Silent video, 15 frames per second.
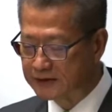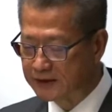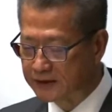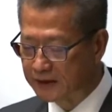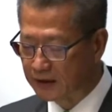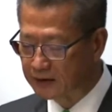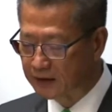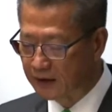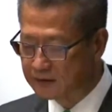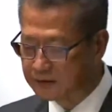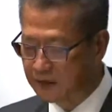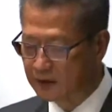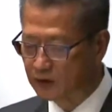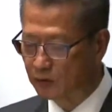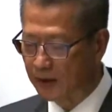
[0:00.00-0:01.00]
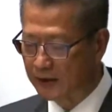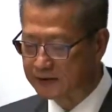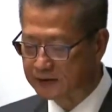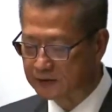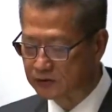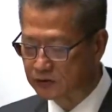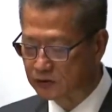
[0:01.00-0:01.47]
in IT and their
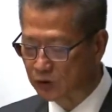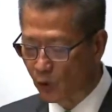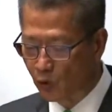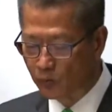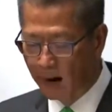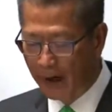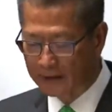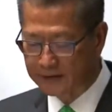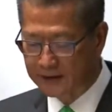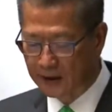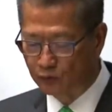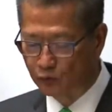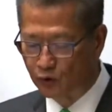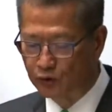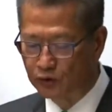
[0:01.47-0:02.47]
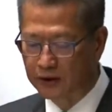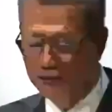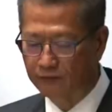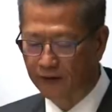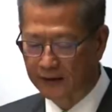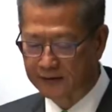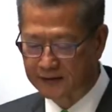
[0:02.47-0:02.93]
applications through
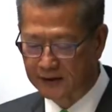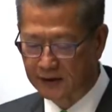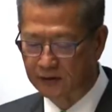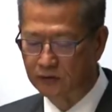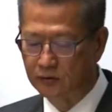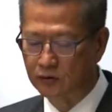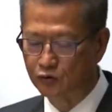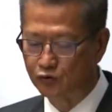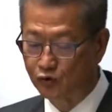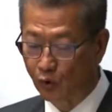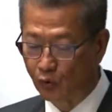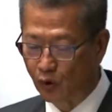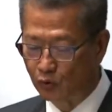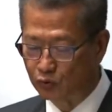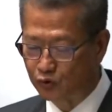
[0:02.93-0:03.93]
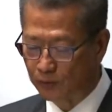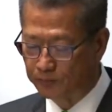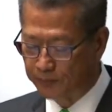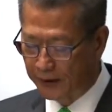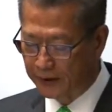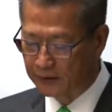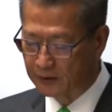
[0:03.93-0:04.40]
extracurricular activities to
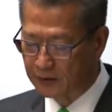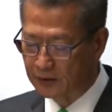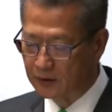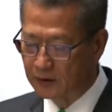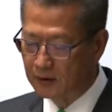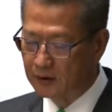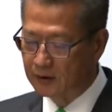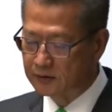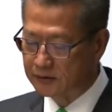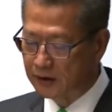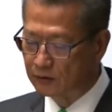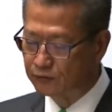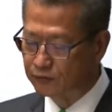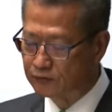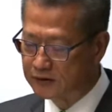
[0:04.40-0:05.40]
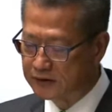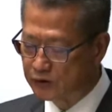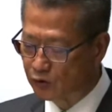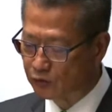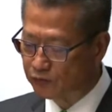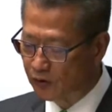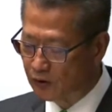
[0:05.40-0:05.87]
prepare them for integration into
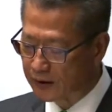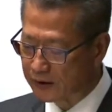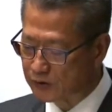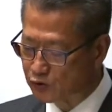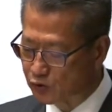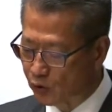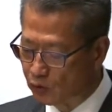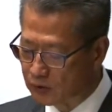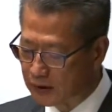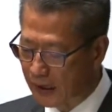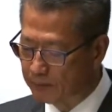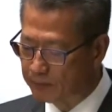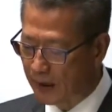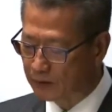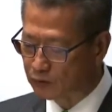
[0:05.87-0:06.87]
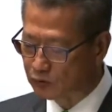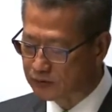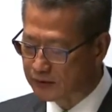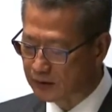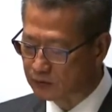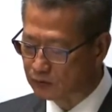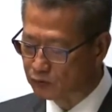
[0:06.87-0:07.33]
the knowledge based economy
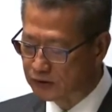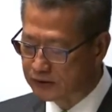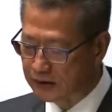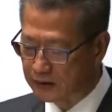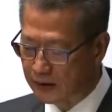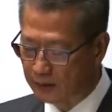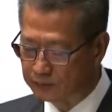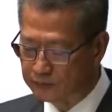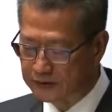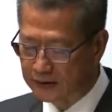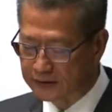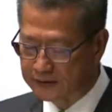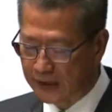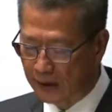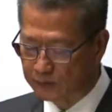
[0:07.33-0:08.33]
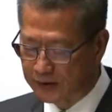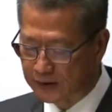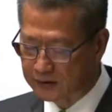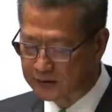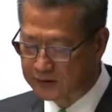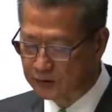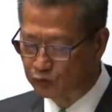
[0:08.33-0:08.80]
and participation in the
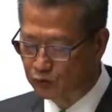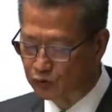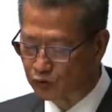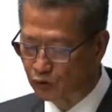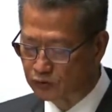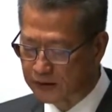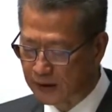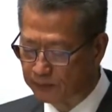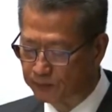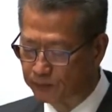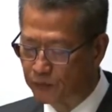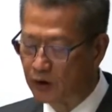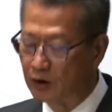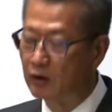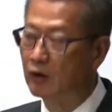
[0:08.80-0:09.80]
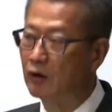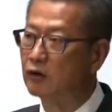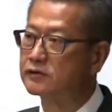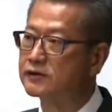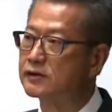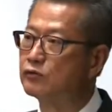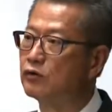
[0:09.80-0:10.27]
development of a digital society.
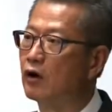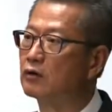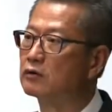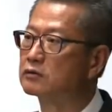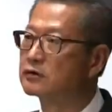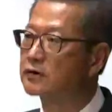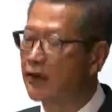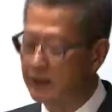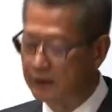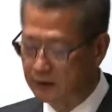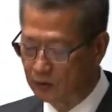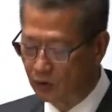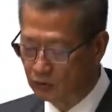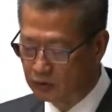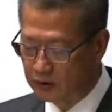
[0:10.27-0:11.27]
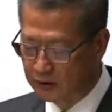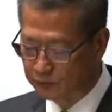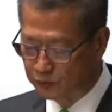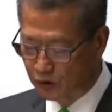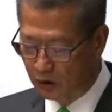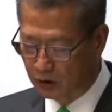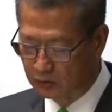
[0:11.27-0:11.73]
The OGO will set
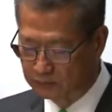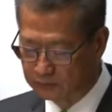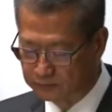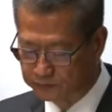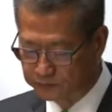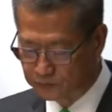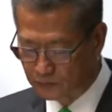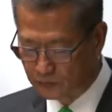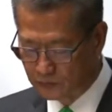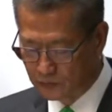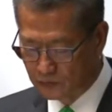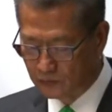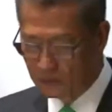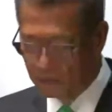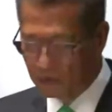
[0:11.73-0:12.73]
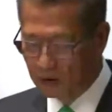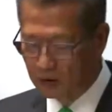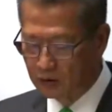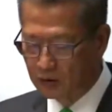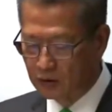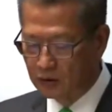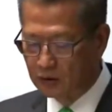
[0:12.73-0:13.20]
up a one-stop support center
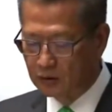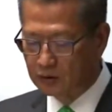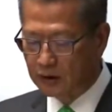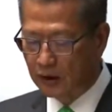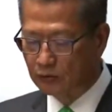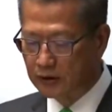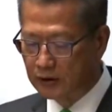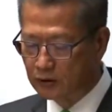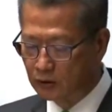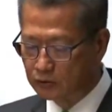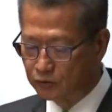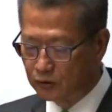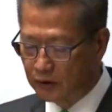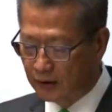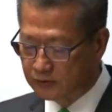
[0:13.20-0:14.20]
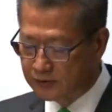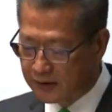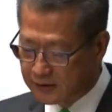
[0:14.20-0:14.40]
to provide assistance to primary